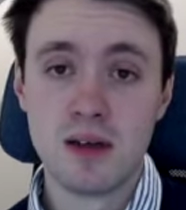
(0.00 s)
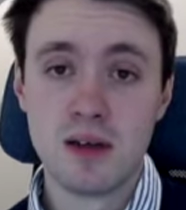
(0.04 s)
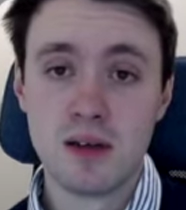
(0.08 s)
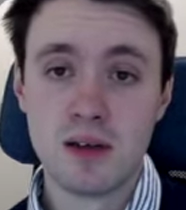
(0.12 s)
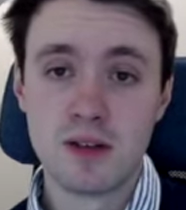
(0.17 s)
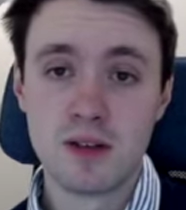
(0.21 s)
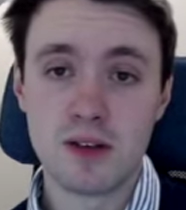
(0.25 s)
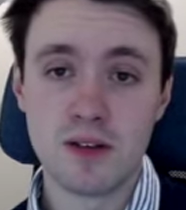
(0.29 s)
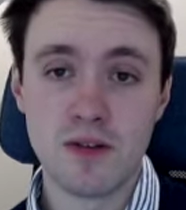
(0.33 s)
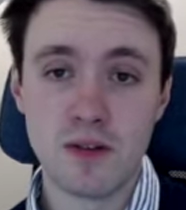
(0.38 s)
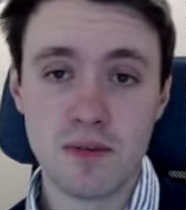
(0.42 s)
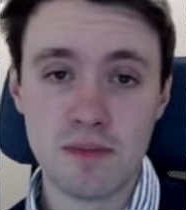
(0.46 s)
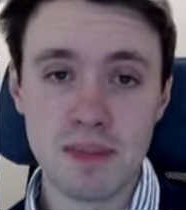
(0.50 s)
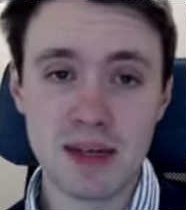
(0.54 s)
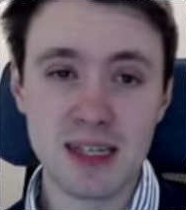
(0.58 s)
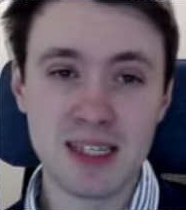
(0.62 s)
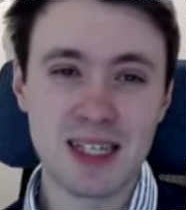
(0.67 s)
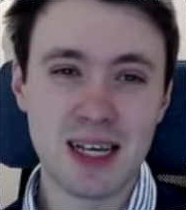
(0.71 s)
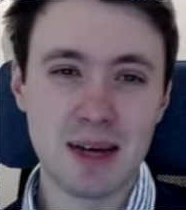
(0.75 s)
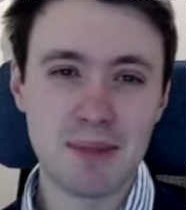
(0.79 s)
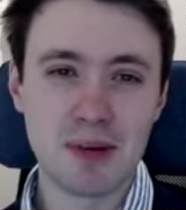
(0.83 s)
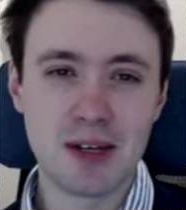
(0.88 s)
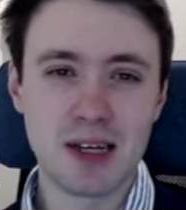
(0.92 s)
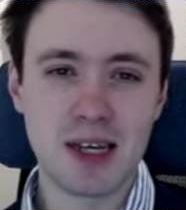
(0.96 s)
sort of a
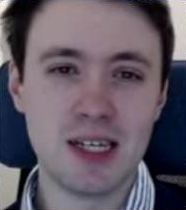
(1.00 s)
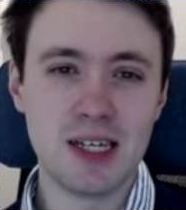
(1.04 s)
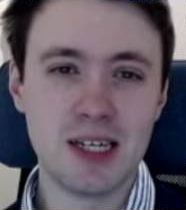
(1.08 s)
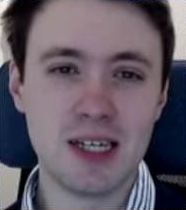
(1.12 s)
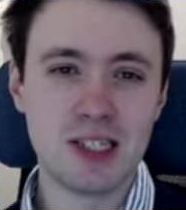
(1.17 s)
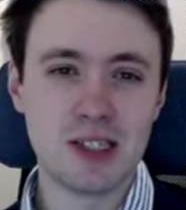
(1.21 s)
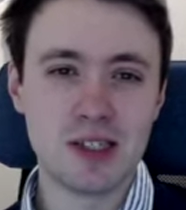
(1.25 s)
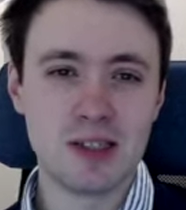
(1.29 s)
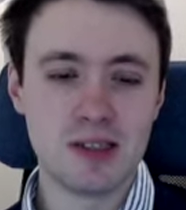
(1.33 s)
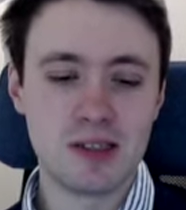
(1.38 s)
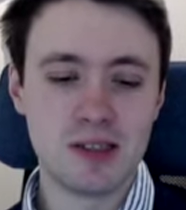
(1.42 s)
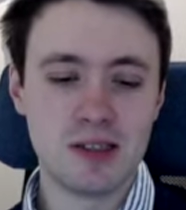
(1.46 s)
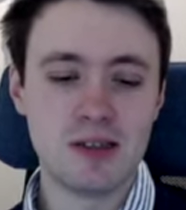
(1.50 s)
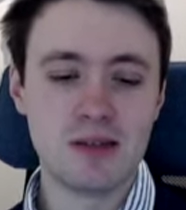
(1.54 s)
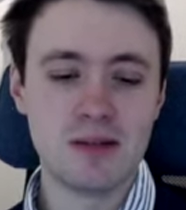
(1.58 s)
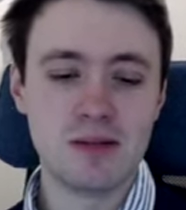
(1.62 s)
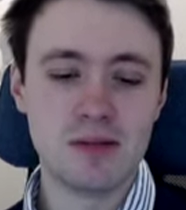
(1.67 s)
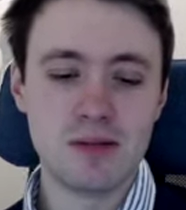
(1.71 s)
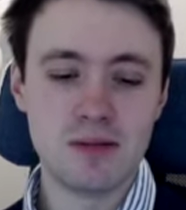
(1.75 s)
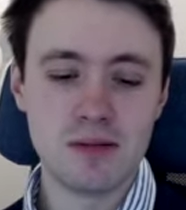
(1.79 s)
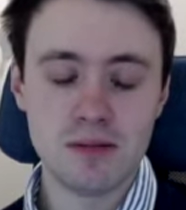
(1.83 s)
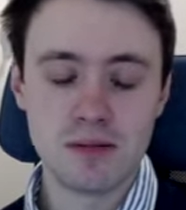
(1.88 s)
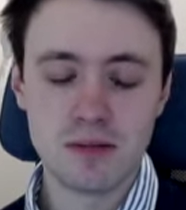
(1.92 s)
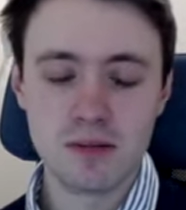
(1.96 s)
misapplication
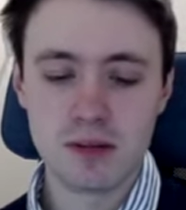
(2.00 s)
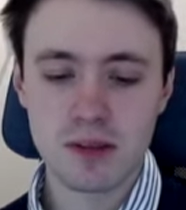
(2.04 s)
to